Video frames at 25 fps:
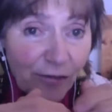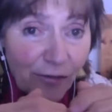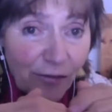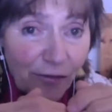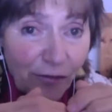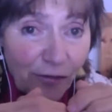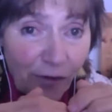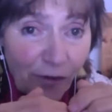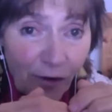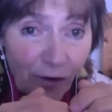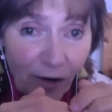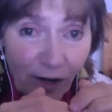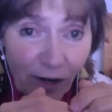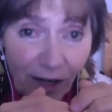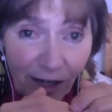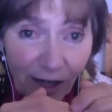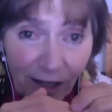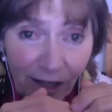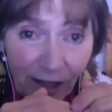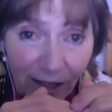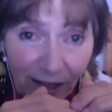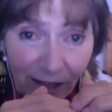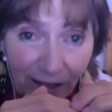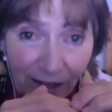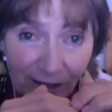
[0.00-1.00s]

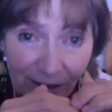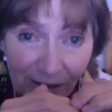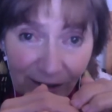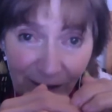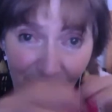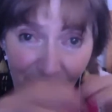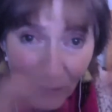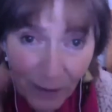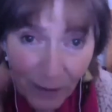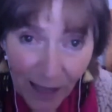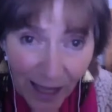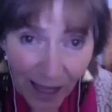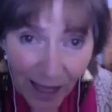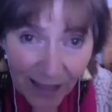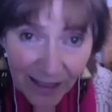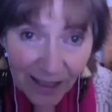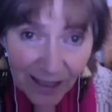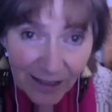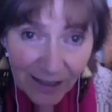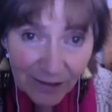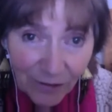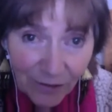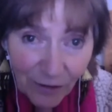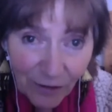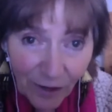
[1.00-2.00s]
for the
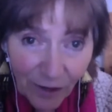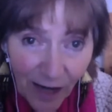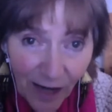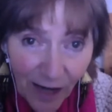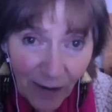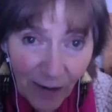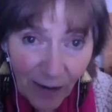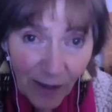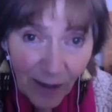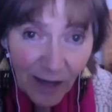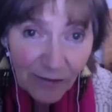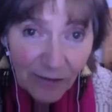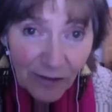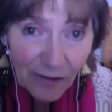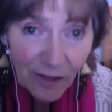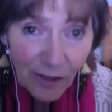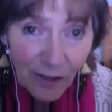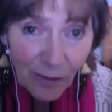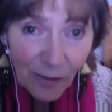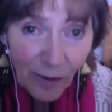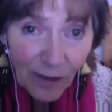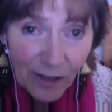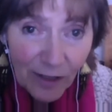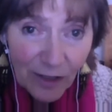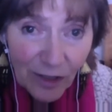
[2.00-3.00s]
planet, for however you
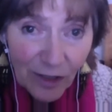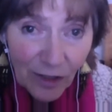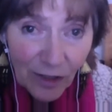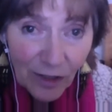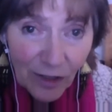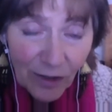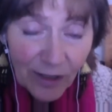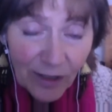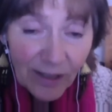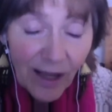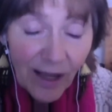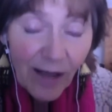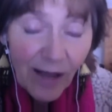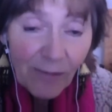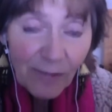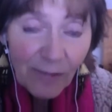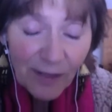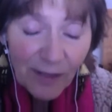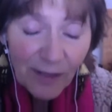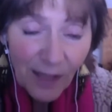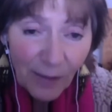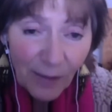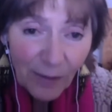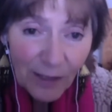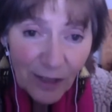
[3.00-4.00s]
want to do it, but
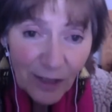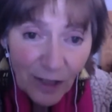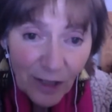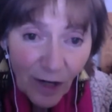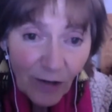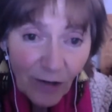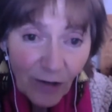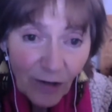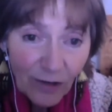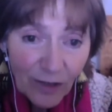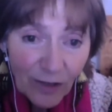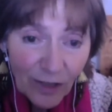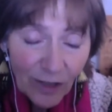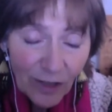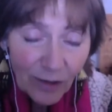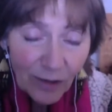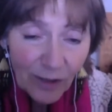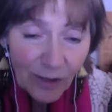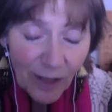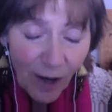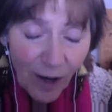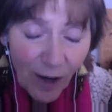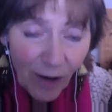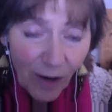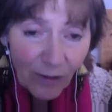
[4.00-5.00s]
that we don't do
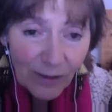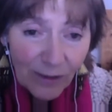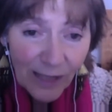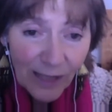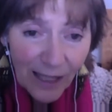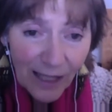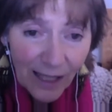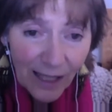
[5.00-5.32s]
it only